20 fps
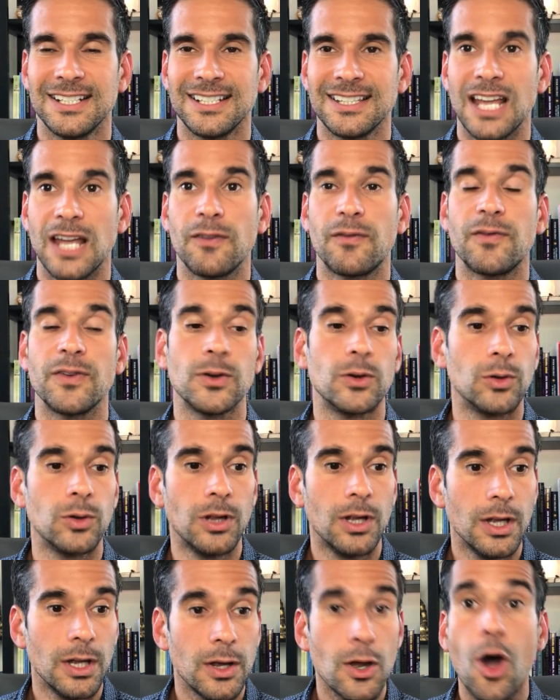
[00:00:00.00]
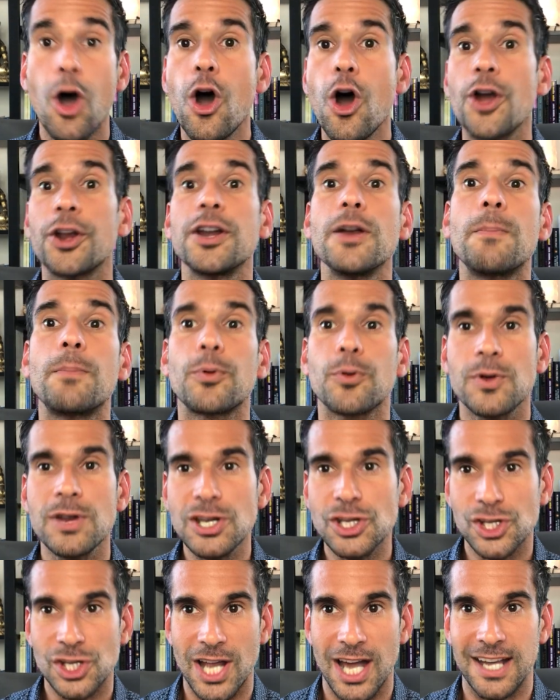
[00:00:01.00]
They feel heard and
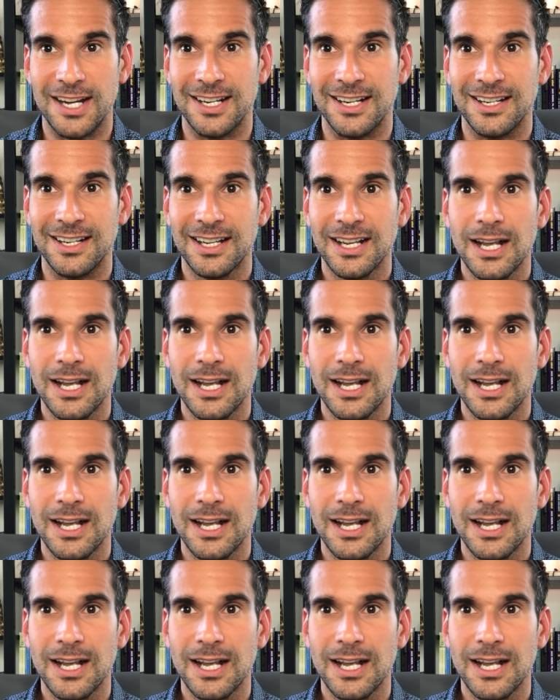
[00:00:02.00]
appreciated.